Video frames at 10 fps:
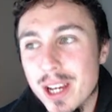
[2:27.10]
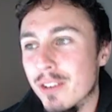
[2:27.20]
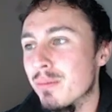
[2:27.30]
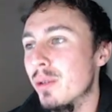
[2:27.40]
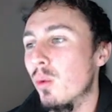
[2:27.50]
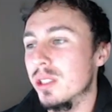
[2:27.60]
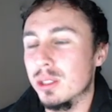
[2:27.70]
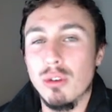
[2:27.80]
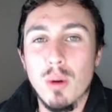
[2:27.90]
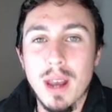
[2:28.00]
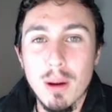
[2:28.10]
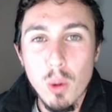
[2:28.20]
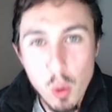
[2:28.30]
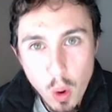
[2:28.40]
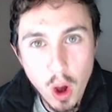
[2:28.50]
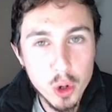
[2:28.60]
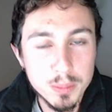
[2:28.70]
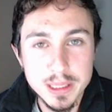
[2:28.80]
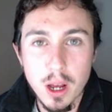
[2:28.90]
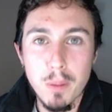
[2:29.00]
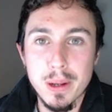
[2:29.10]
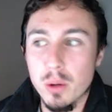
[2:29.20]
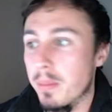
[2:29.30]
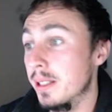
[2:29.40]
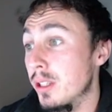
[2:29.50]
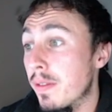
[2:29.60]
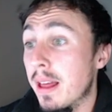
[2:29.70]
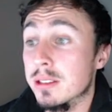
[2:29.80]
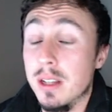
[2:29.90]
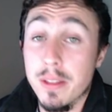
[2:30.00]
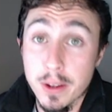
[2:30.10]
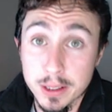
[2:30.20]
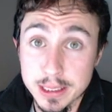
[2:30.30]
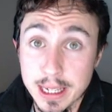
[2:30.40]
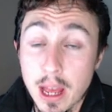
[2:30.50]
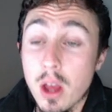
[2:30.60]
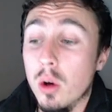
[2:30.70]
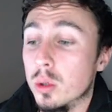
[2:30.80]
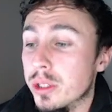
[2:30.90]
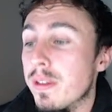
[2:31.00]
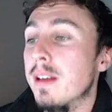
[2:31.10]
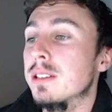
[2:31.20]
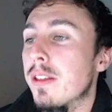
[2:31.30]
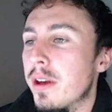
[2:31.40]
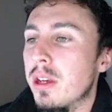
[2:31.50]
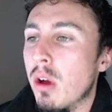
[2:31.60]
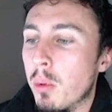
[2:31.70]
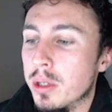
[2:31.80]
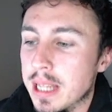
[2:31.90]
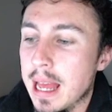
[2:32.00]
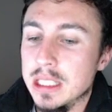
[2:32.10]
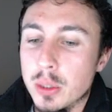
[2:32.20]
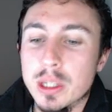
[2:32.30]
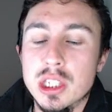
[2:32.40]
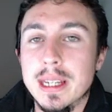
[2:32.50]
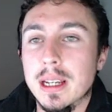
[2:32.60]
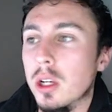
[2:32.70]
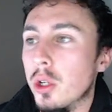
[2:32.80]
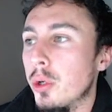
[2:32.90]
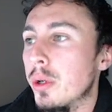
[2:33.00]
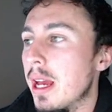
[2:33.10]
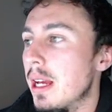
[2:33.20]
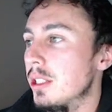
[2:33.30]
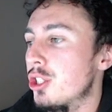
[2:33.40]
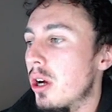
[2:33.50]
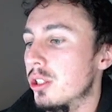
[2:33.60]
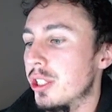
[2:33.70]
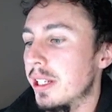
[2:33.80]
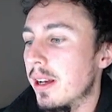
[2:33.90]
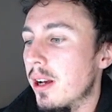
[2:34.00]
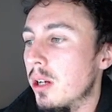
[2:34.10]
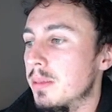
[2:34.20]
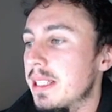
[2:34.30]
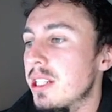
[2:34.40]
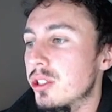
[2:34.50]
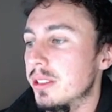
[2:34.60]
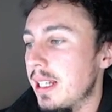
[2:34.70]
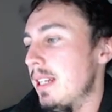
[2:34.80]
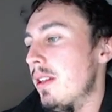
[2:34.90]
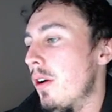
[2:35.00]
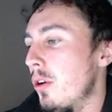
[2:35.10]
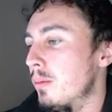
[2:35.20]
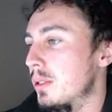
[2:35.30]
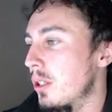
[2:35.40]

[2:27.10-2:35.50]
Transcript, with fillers: government want to roll out all homes that are built by two thousand thirty or two thousand thirty onwards to actually include charging um, stations in the home.